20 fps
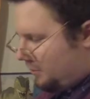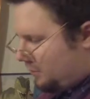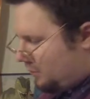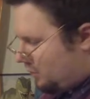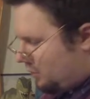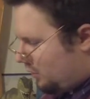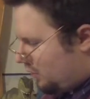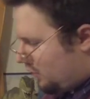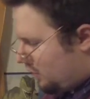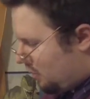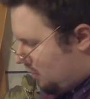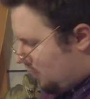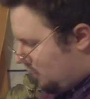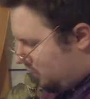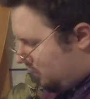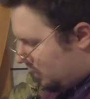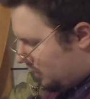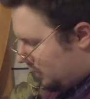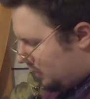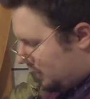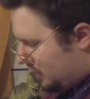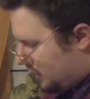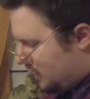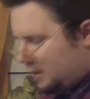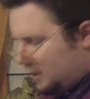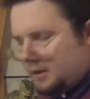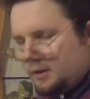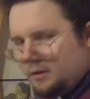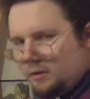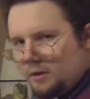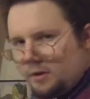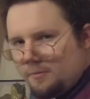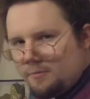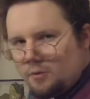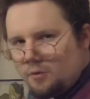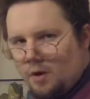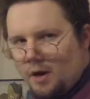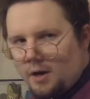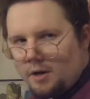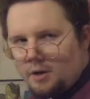sure to look it over. If
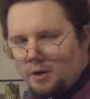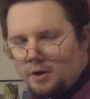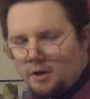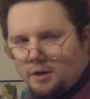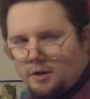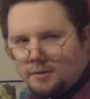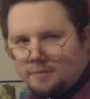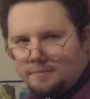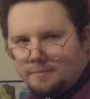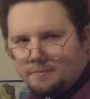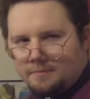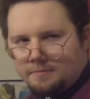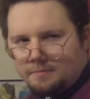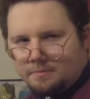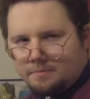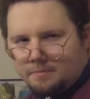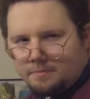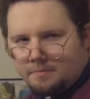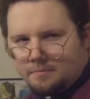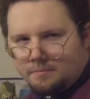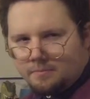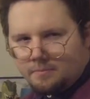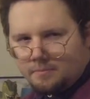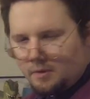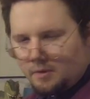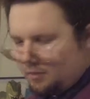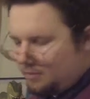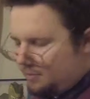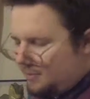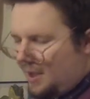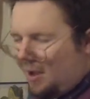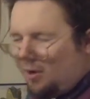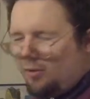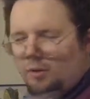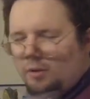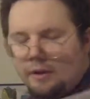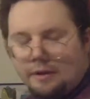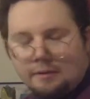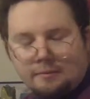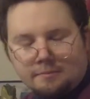you added a
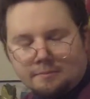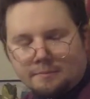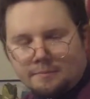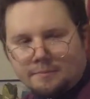outline.